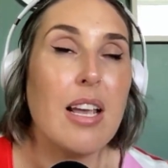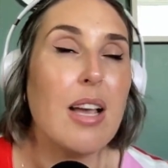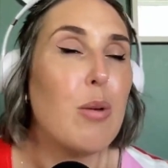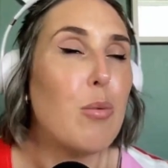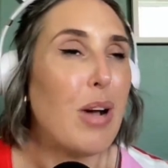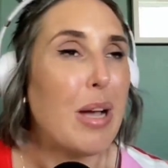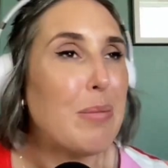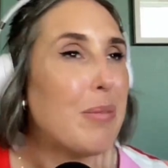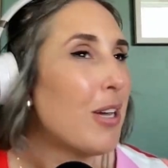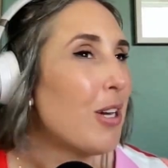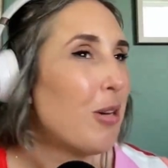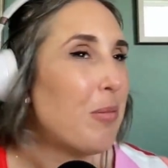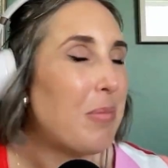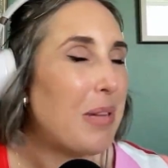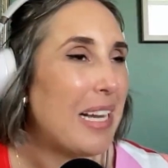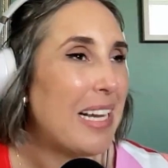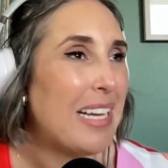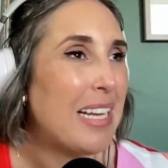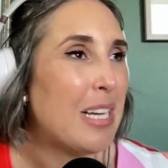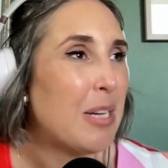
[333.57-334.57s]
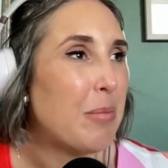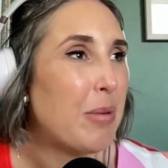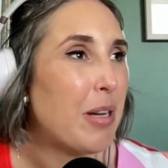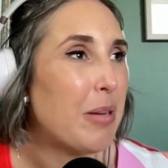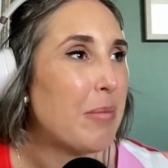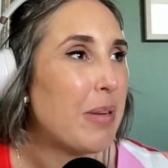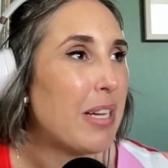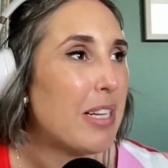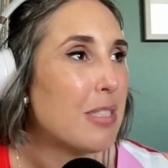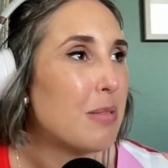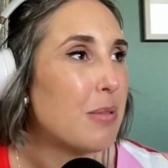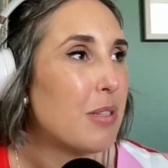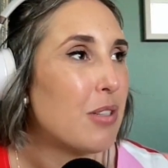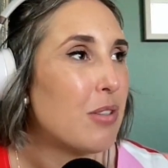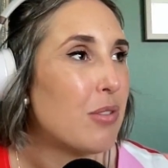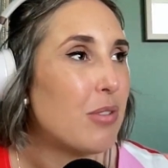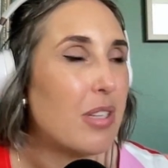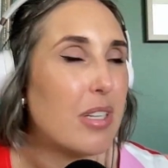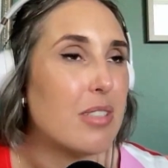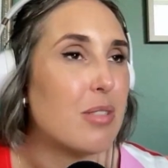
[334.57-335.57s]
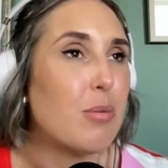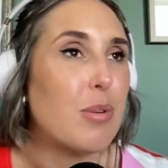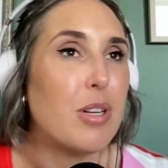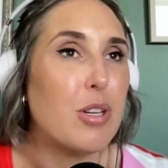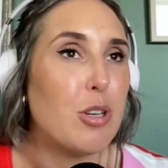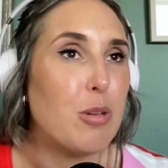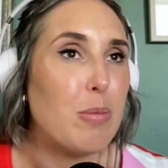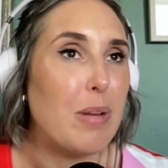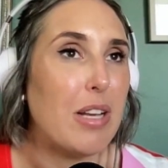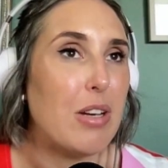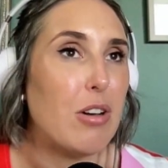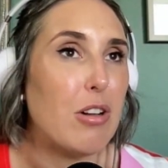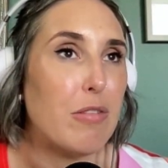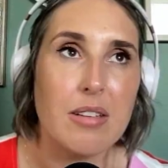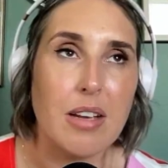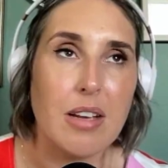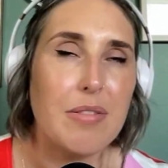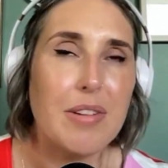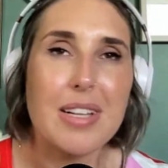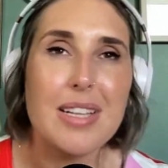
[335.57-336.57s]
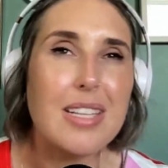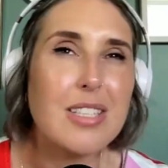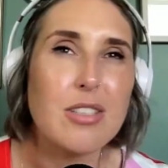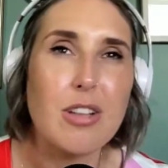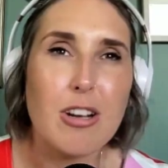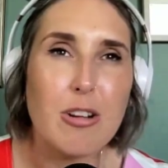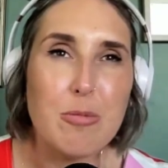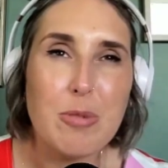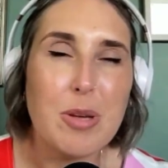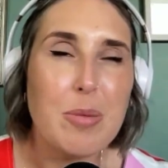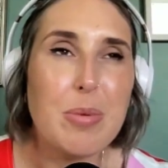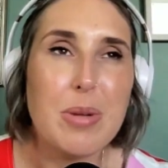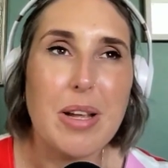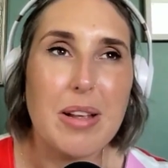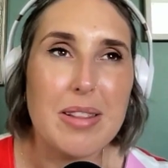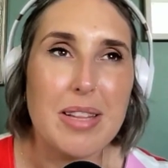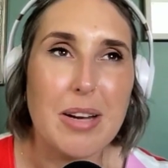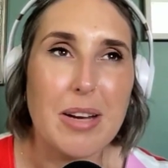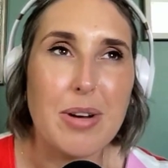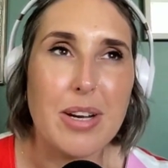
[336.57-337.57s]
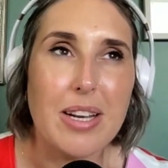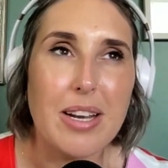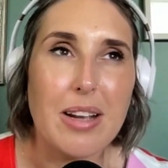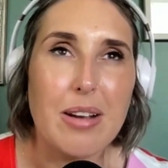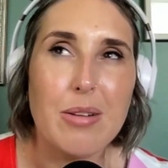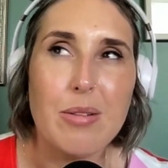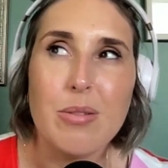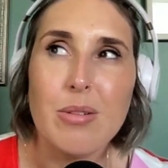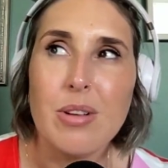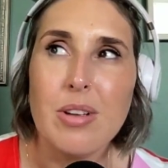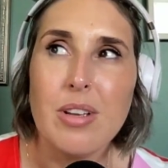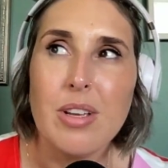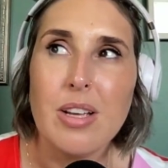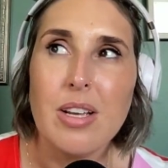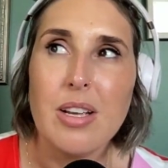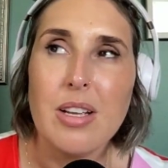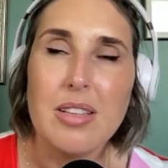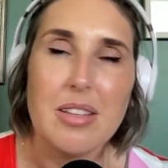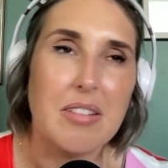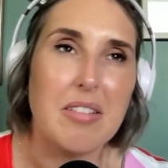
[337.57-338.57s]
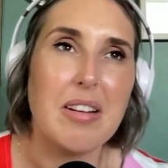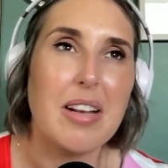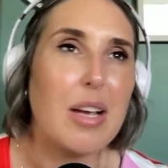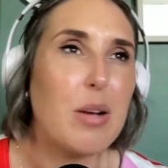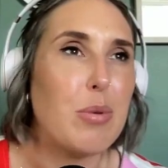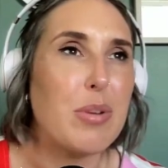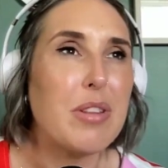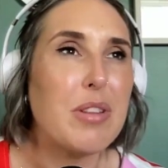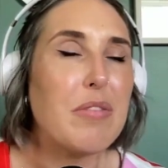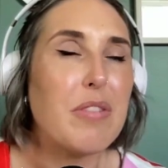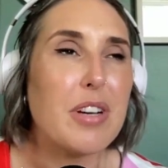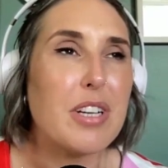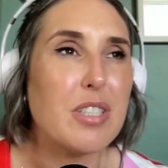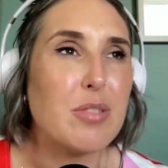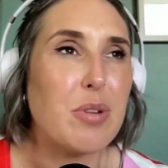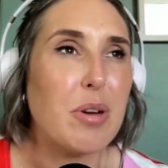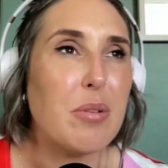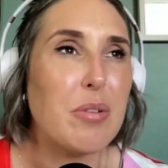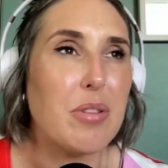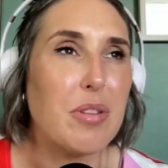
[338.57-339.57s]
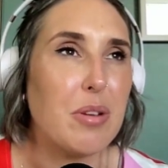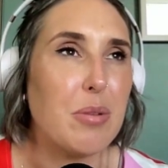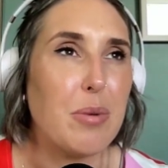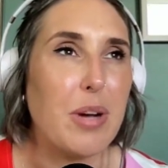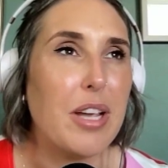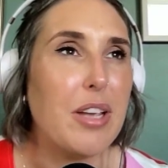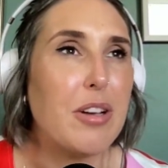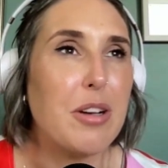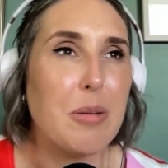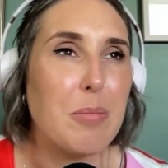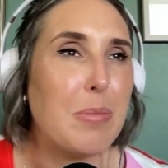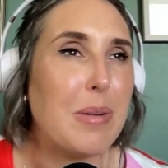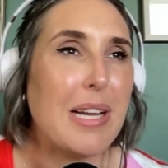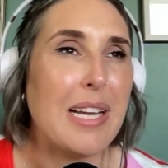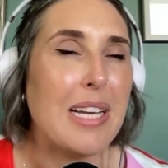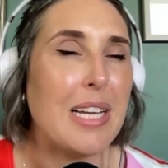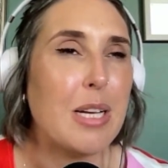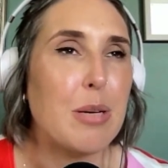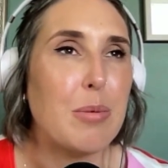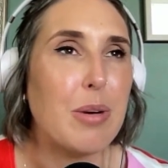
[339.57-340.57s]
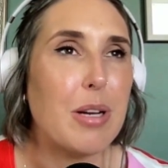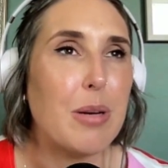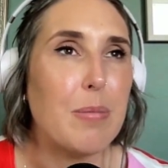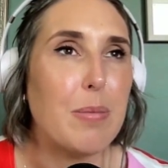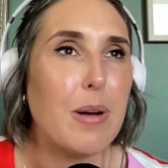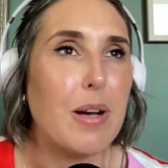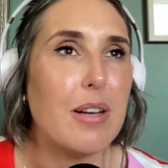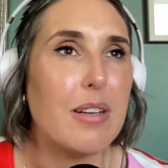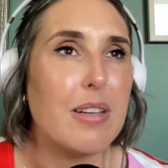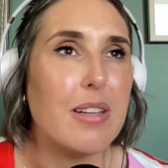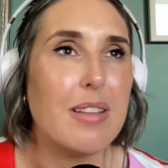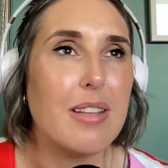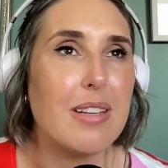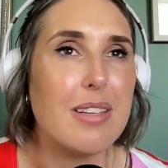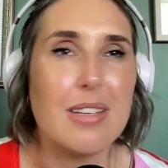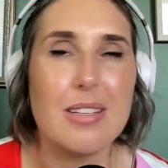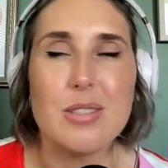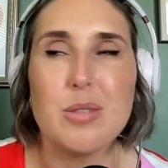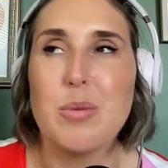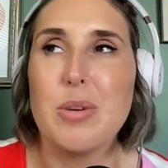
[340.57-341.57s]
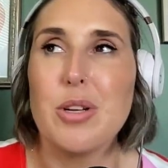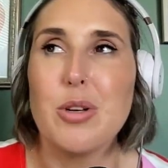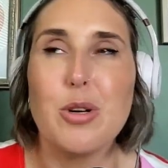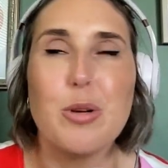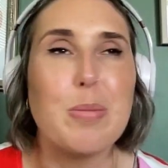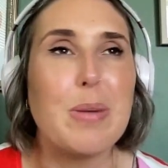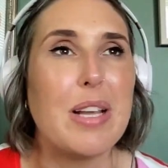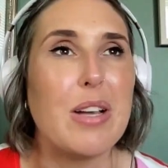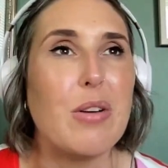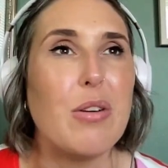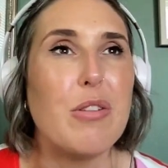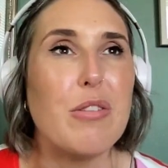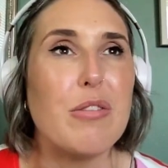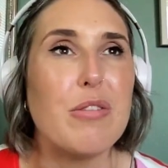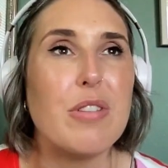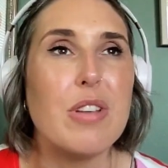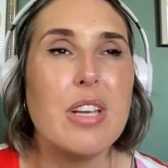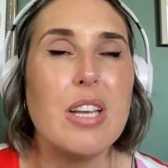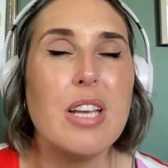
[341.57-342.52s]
Why am I complaining about my husband who doesn't want to go play golf? I feel like there's a lot of people out there right now that are like, what the fuck is wrong with you? Why are you complaining about a partner that doesn't want to go play golf?